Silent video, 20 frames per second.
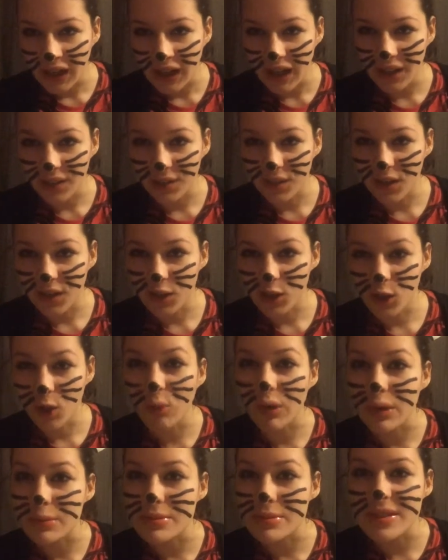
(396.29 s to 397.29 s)
and they
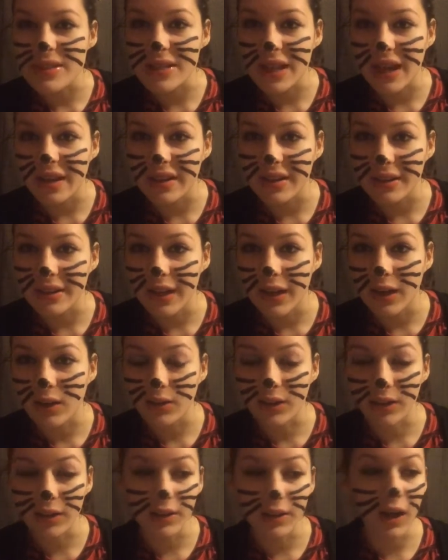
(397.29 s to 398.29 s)
know I'm standing
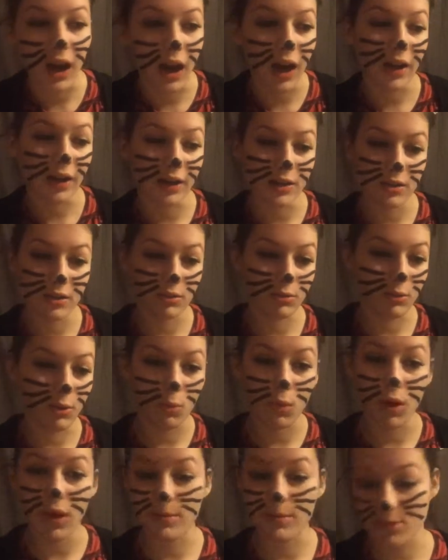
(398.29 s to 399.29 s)
there, and God, I don't know
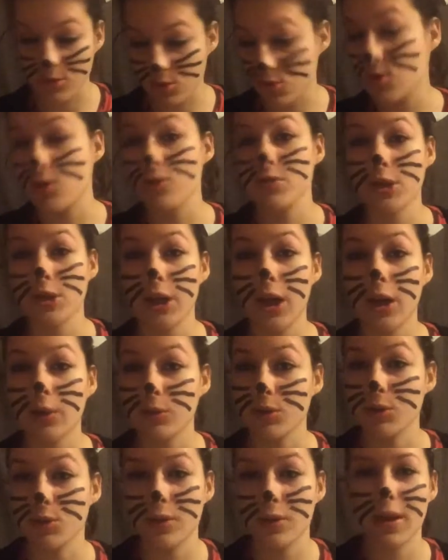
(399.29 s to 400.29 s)
why I'm so socially
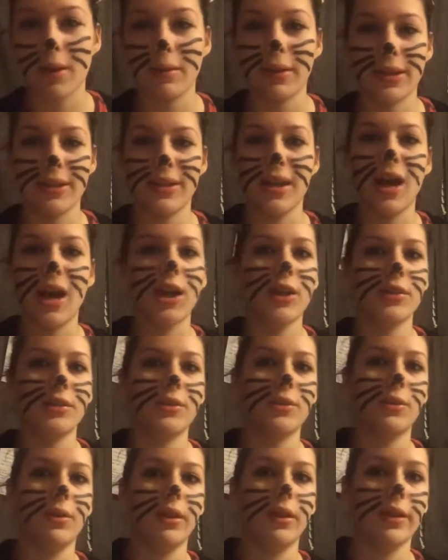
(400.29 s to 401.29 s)
awkward. So I like knock on
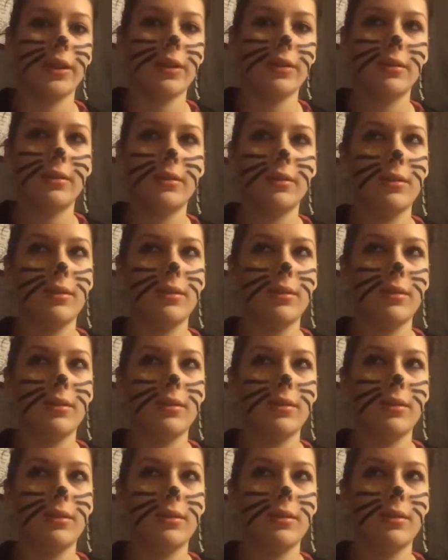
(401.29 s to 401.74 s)
the door like,